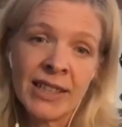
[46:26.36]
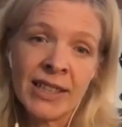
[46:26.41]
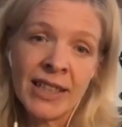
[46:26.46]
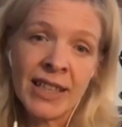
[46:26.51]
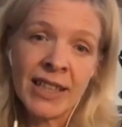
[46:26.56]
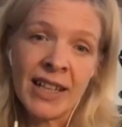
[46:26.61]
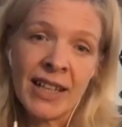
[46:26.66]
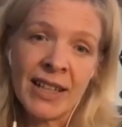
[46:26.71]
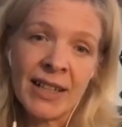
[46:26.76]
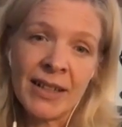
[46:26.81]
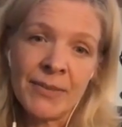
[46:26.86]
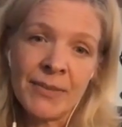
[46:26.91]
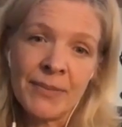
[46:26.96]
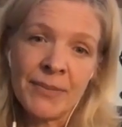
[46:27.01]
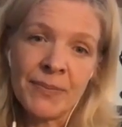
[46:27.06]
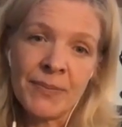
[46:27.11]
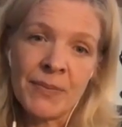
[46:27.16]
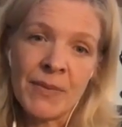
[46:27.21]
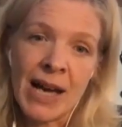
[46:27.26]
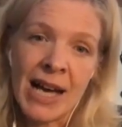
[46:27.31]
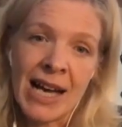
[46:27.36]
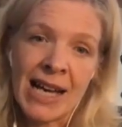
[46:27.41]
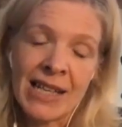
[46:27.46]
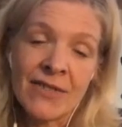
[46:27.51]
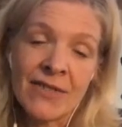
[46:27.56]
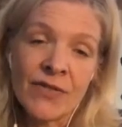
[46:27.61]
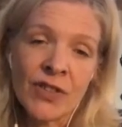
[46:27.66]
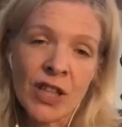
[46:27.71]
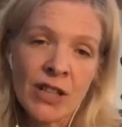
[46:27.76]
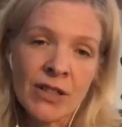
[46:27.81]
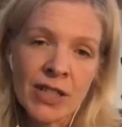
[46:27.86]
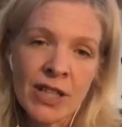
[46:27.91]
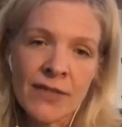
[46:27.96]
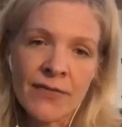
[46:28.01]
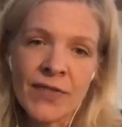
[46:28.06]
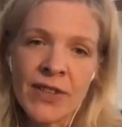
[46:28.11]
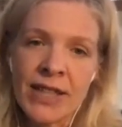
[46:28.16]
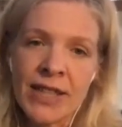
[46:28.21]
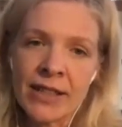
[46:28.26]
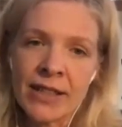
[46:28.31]
Um, and for those that are
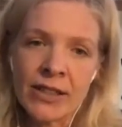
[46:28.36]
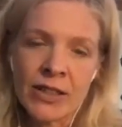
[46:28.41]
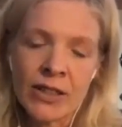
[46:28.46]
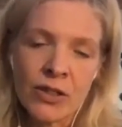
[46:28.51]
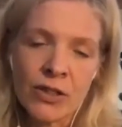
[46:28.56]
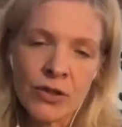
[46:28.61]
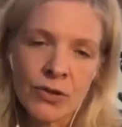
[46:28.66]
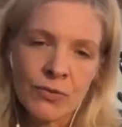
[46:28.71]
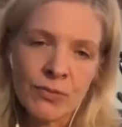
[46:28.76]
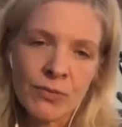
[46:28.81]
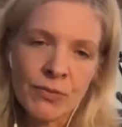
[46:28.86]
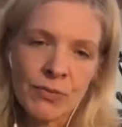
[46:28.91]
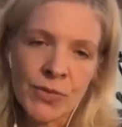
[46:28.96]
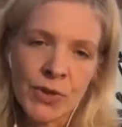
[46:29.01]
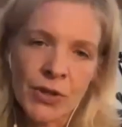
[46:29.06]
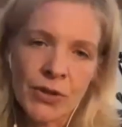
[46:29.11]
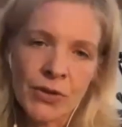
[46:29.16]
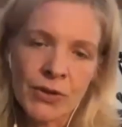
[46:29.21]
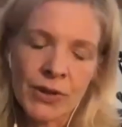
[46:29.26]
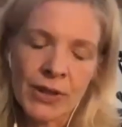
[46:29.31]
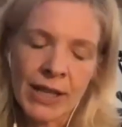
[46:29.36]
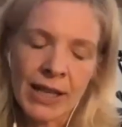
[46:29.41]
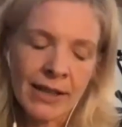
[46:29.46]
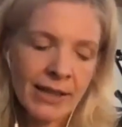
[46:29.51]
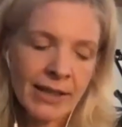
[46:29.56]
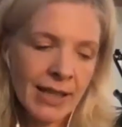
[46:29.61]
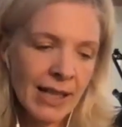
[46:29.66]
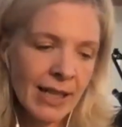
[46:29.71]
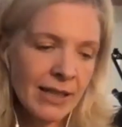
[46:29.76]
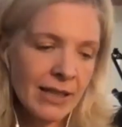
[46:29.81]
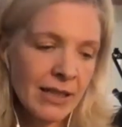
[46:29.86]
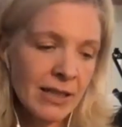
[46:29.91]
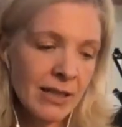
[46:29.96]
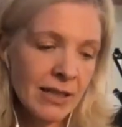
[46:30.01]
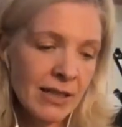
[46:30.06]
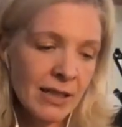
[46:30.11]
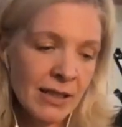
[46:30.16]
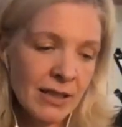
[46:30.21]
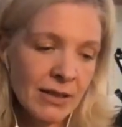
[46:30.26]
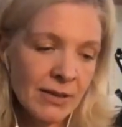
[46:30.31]
vegan, you, you can get that,
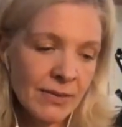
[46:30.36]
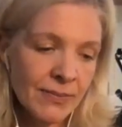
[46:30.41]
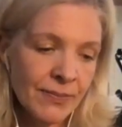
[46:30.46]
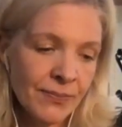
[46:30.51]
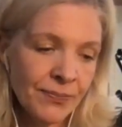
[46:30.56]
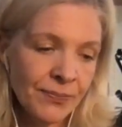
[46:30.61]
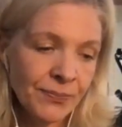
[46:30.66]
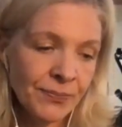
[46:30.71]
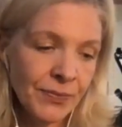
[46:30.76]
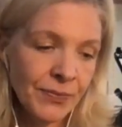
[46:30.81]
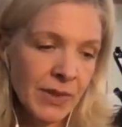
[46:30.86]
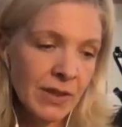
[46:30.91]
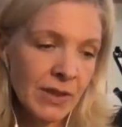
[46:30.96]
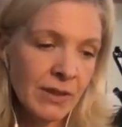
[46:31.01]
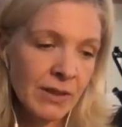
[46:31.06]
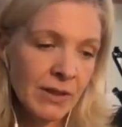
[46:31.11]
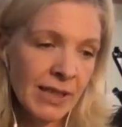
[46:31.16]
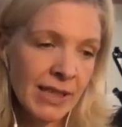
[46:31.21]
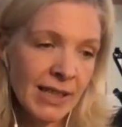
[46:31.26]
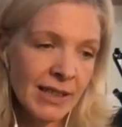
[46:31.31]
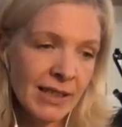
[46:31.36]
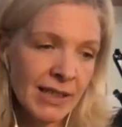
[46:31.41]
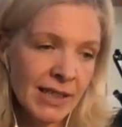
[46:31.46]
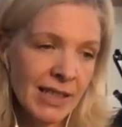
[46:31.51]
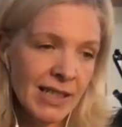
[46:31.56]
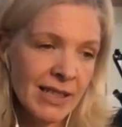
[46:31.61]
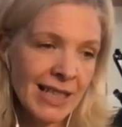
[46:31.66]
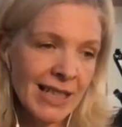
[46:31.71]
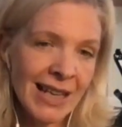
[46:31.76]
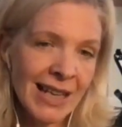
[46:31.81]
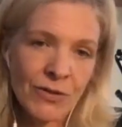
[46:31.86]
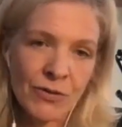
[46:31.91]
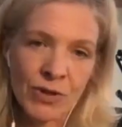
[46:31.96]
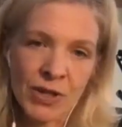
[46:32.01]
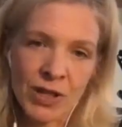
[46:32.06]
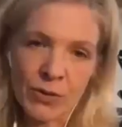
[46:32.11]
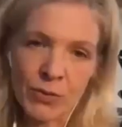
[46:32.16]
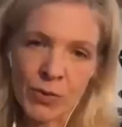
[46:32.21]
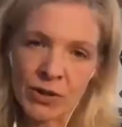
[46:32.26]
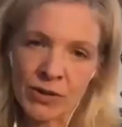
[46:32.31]
um, you get these
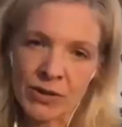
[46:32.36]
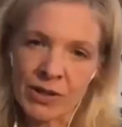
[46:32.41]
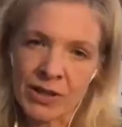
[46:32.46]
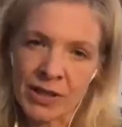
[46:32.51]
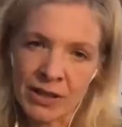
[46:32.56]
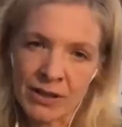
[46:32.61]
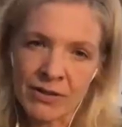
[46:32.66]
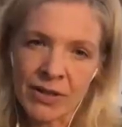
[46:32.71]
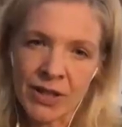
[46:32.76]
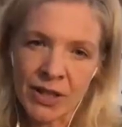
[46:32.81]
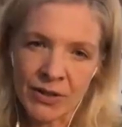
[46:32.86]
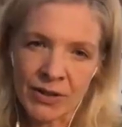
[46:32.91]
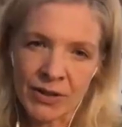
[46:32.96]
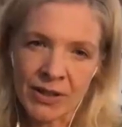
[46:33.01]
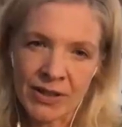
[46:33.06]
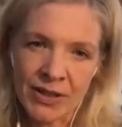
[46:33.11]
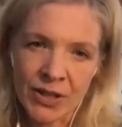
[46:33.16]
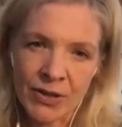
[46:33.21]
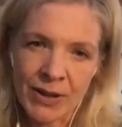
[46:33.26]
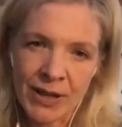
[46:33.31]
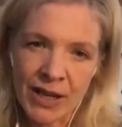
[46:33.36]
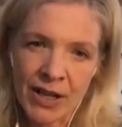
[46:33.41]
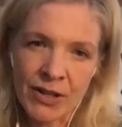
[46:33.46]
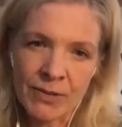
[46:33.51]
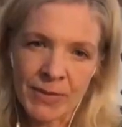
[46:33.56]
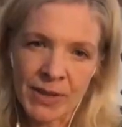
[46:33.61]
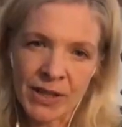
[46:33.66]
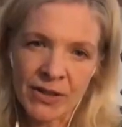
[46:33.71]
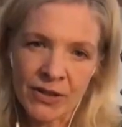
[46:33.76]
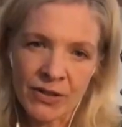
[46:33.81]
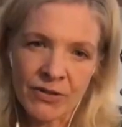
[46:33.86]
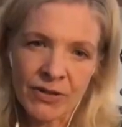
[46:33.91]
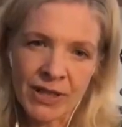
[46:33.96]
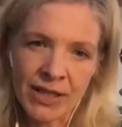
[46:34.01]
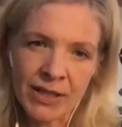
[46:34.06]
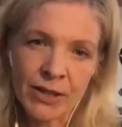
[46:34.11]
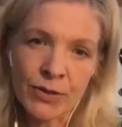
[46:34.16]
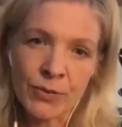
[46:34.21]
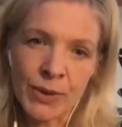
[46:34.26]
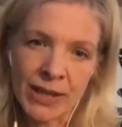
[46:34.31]
algae ones, don't you, that do omega 3
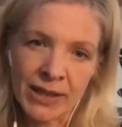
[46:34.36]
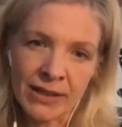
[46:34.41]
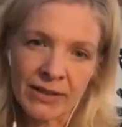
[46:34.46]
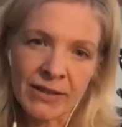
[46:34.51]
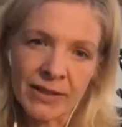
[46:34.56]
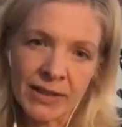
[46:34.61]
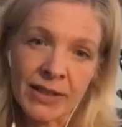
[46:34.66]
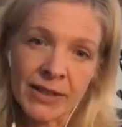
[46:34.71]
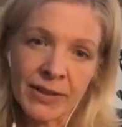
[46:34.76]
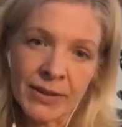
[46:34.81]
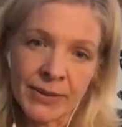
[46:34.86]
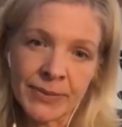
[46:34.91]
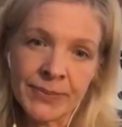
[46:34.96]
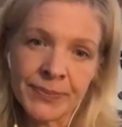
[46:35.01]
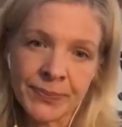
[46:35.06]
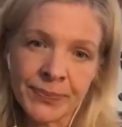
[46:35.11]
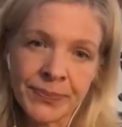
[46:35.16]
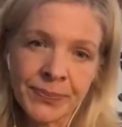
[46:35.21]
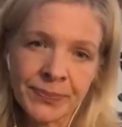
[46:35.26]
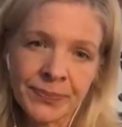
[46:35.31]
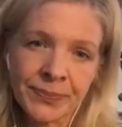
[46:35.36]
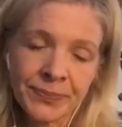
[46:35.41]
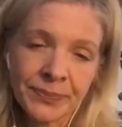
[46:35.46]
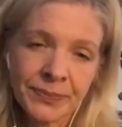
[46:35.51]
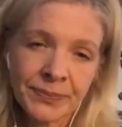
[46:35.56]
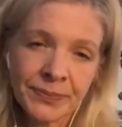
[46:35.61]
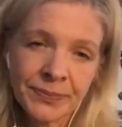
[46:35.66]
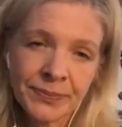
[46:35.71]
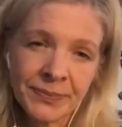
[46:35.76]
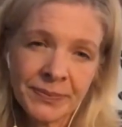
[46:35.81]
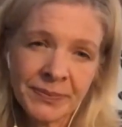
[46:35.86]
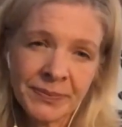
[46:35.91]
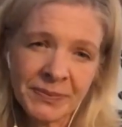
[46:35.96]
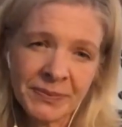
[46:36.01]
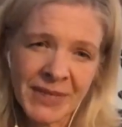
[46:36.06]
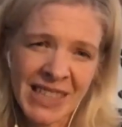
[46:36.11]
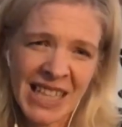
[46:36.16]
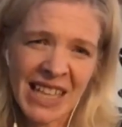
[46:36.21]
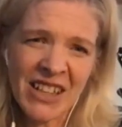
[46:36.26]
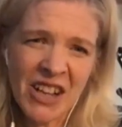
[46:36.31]
as well. So
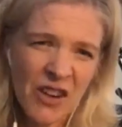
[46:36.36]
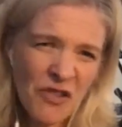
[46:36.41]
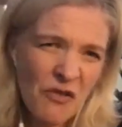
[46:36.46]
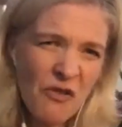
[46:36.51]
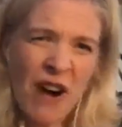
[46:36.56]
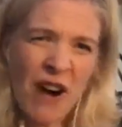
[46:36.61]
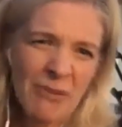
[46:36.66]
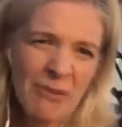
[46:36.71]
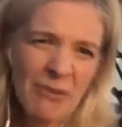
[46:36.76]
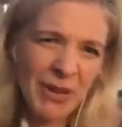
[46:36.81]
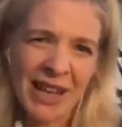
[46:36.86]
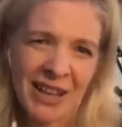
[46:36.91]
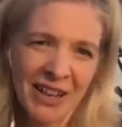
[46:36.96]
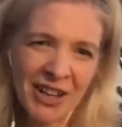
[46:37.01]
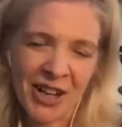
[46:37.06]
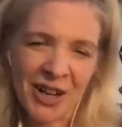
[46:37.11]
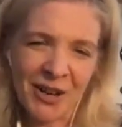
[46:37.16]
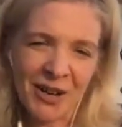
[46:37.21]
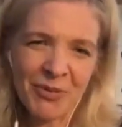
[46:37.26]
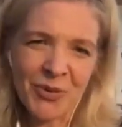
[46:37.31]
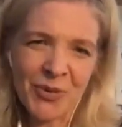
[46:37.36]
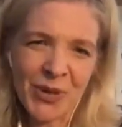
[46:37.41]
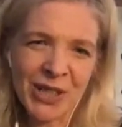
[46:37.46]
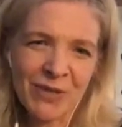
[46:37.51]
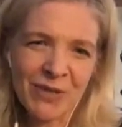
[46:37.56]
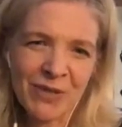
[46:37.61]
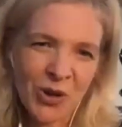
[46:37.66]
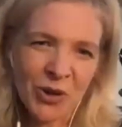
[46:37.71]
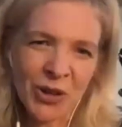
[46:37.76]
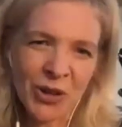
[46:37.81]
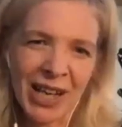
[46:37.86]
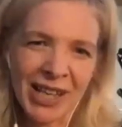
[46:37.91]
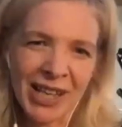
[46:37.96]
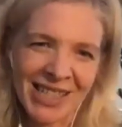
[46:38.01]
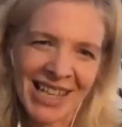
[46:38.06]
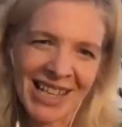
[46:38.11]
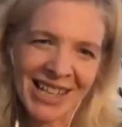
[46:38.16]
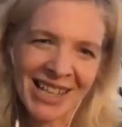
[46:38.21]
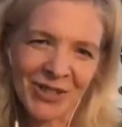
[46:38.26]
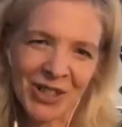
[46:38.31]
that kind of wrap that up. We can put yeah. that
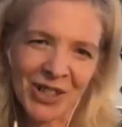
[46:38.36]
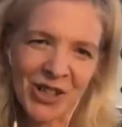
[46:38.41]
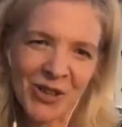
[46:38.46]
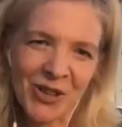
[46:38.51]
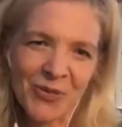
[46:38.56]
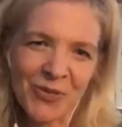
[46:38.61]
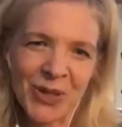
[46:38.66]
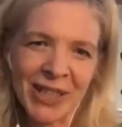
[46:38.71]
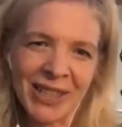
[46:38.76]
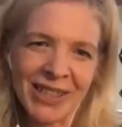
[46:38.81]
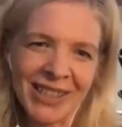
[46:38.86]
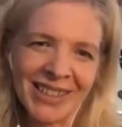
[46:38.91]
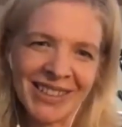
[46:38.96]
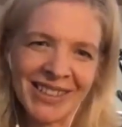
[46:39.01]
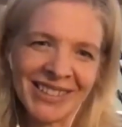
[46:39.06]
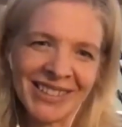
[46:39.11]
down, can't we? You know? you,